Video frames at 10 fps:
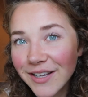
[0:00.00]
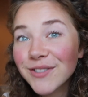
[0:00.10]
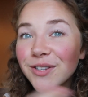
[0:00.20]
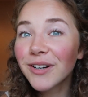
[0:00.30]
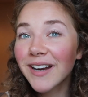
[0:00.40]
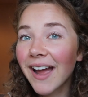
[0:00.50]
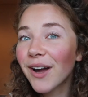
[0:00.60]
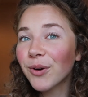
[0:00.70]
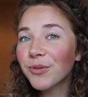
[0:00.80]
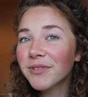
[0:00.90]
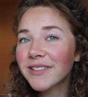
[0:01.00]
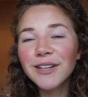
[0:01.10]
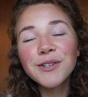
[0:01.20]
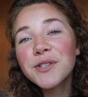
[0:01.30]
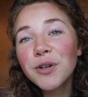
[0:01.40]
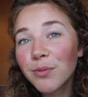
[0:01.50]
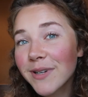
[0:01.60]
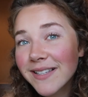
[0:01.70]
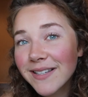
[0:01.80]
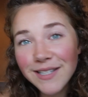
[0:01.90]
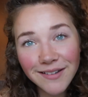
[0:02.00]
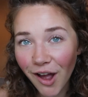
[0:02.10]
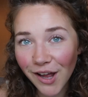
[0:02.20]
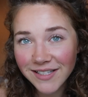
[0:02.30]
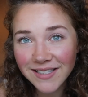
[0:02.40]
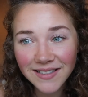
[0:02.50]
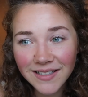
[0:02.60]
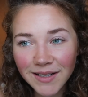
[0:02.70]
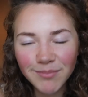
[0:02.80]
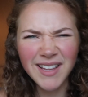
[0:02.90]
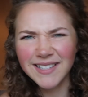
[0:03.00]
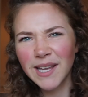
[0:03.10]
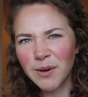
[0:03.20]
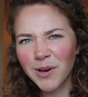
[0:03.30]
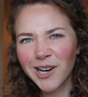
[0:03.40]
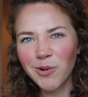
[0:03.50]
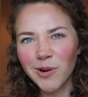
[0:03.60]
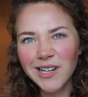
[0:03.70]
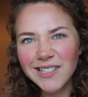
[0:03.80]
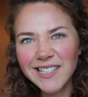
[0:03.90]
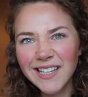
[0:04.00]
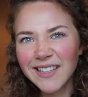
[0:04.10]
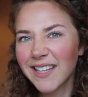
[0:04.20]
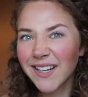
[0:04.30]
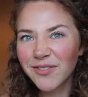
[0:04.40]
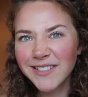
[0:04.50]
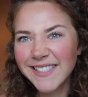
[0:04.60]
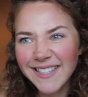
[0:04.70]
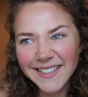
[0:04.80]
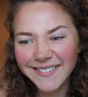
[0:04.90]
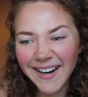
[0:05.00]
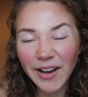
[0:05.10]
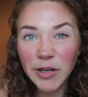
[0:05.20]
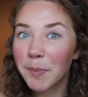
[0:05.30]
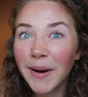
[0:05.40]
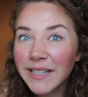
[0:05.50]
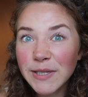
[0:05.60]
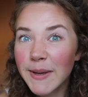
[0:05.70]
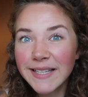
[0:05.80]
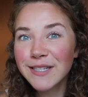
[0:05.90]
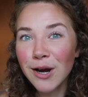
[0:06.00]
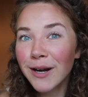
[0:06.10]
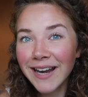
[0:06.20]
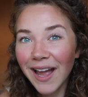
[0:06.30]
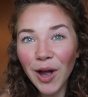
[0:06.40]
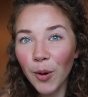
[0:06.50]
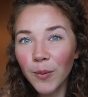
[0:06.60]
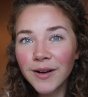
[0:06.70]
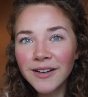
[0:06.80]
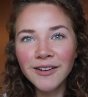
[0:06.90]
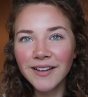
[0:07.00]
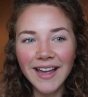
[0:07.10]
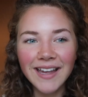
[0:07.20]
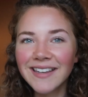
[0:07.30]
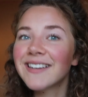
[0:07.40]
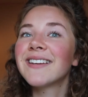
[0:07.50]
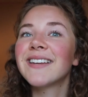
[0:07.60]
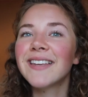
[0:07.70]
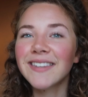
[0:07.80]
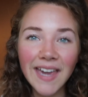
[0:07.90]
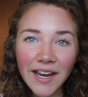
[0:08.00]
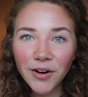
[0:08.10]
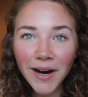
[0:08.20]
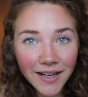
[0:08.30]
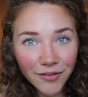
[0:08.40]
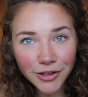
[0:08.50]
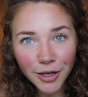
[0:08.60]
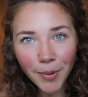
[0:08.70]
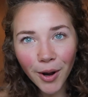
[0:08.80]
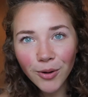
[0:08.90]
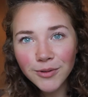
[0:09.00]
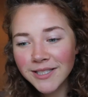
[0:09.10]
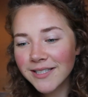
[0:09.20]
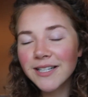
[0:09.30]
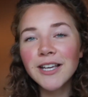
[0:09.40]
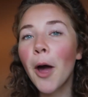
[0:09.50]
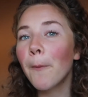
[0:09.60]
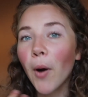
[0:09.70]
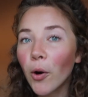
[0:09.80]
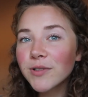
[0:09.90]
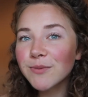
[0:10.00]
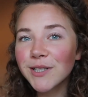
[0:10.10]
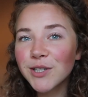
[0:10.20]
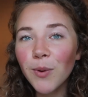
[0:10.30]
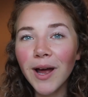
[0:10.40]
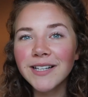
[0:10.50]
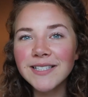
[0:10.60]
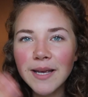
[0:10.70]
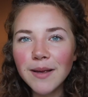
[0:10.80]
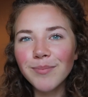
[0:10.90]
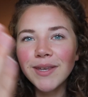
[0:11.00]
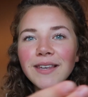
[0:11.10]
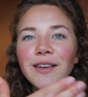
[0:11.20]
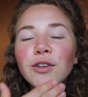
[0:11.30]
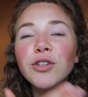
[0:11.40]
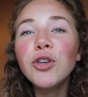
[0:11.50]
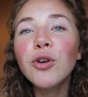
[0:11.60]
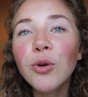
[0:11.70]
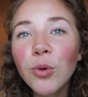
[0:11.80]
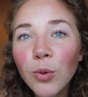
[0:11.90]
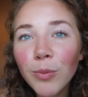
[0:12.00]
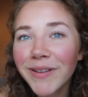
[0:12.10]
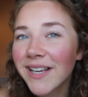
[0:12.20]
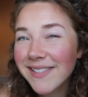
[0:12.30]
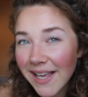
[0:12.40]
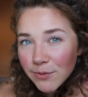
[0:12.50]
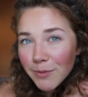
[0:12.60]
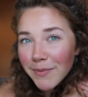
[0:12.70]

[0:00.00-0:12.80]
Start now. There is no reason to not. Plus, like, we're in quarantine, like everyone's sitting around, you might as well start now, okay? Get creative with your posts. Post what you want. Be you, because that's